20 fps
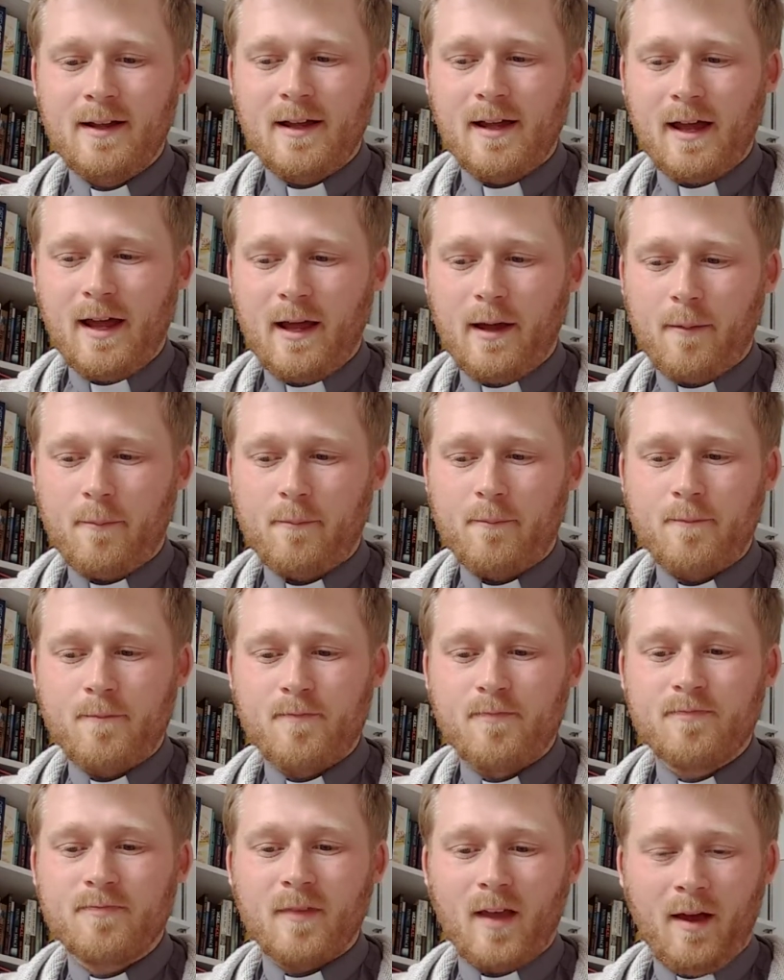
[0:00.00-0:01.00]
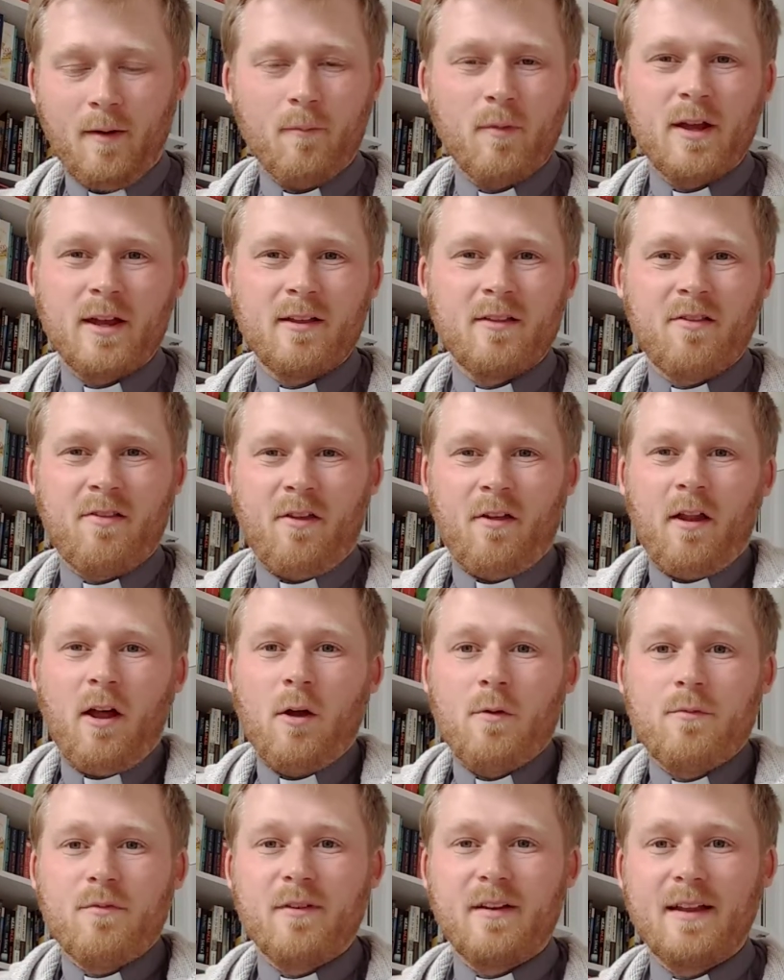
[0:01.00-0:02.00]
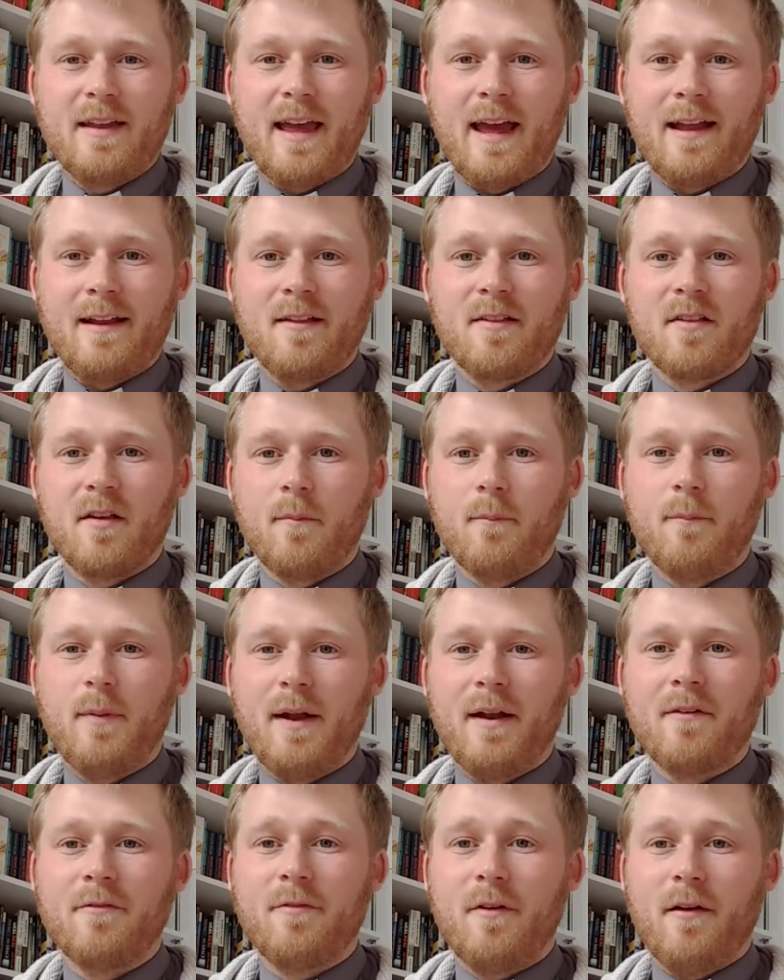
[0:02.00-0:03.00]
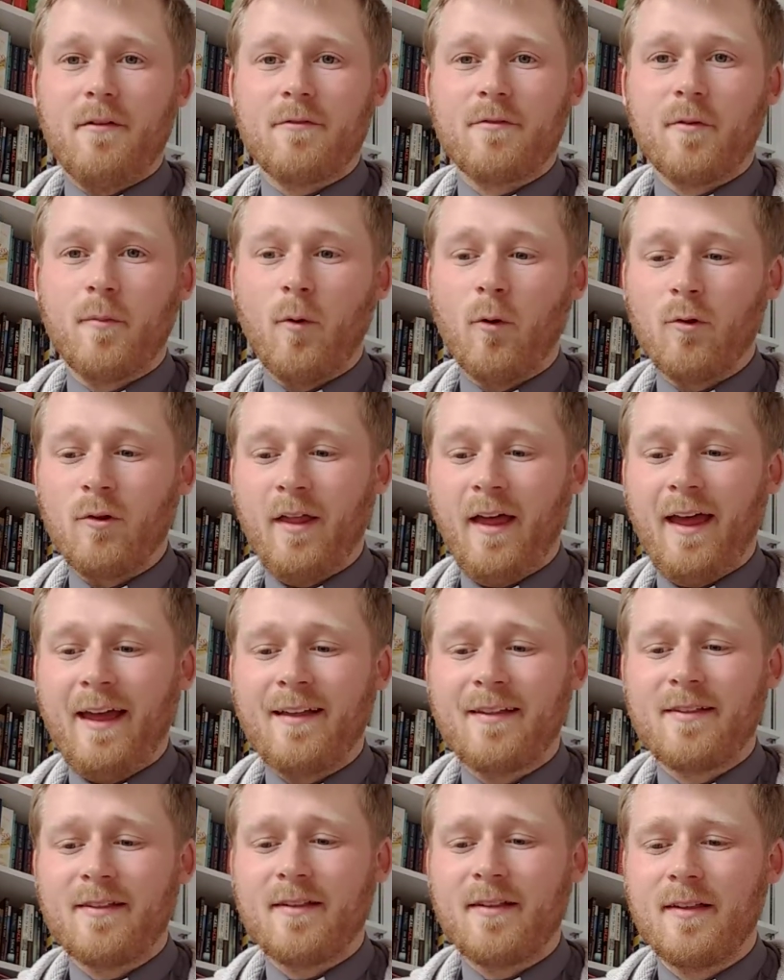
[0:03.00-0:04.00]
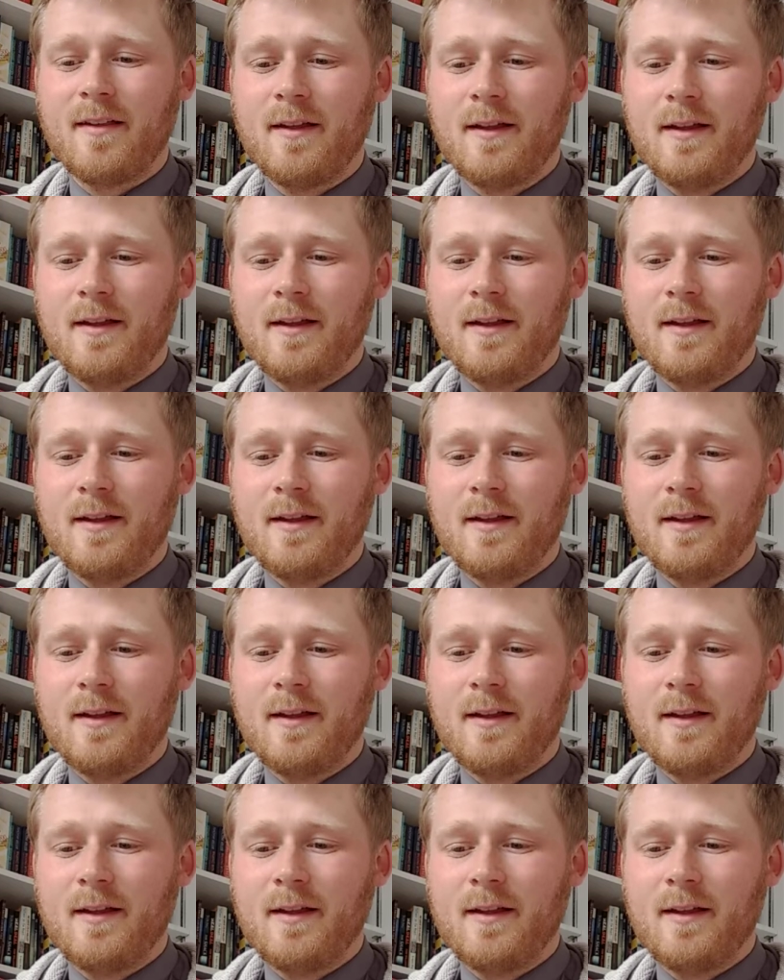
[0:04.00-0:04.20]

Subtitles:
and we can still hopefully gain some benefit from all this.